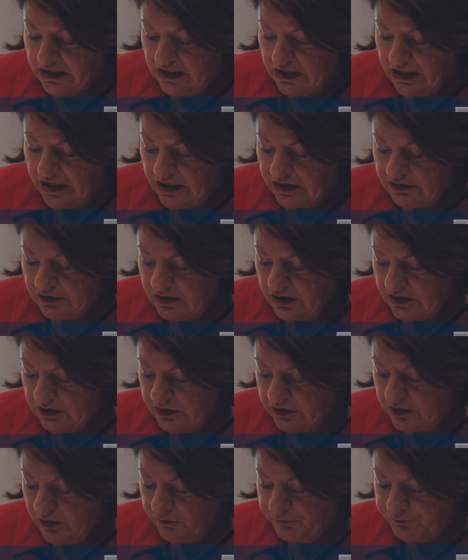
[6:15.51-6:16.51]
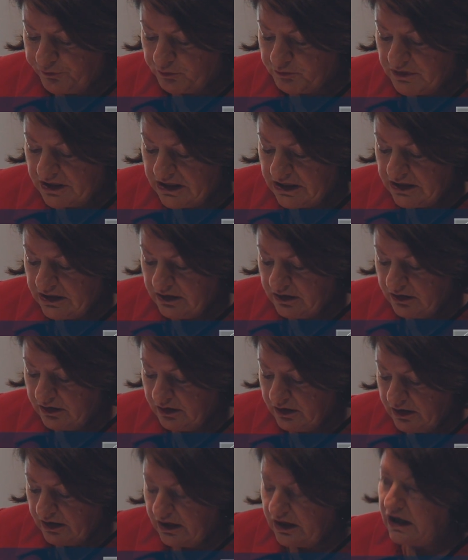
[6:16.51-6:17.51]
And, you know, for
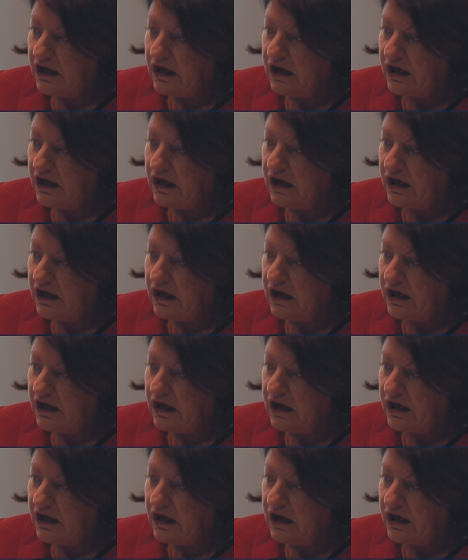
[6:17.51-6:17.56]
me,